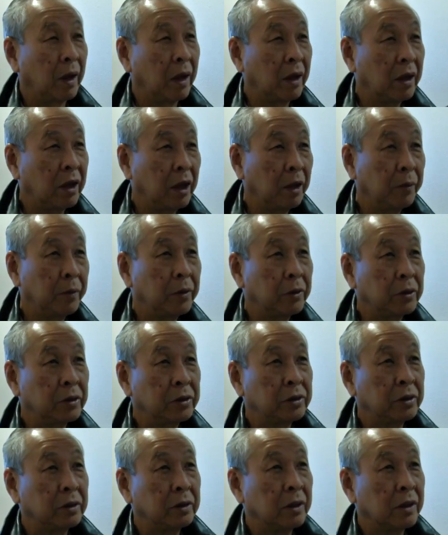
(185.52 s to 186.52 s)
I came here to
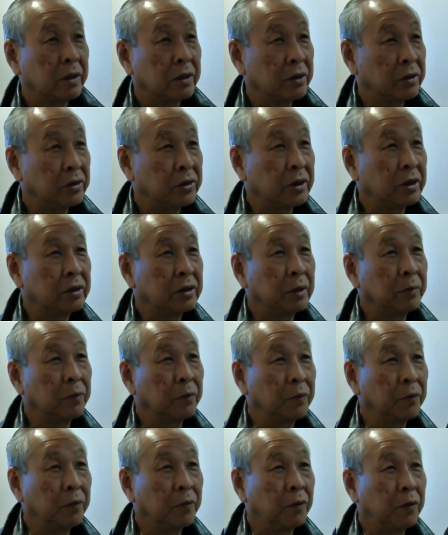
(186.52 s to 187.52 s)
see Dr. Jesse
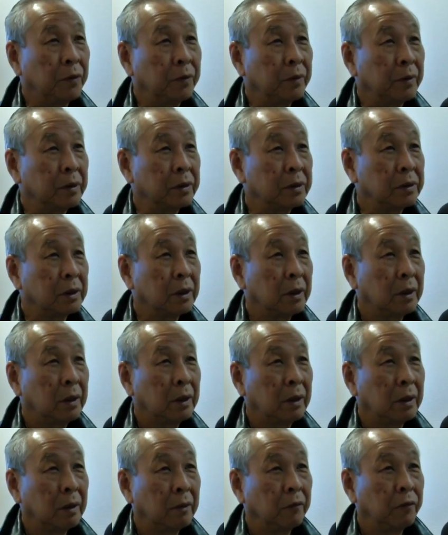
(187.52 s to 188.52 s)
perform his
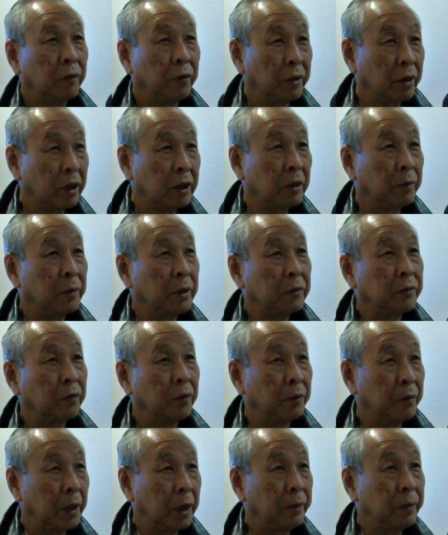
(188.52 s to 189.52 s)
frenectomies
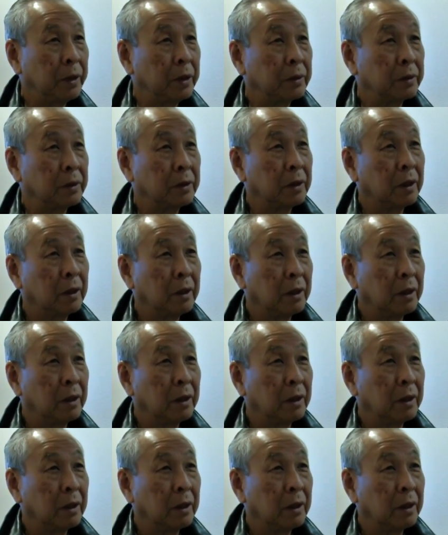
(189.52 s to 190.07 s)
for babies.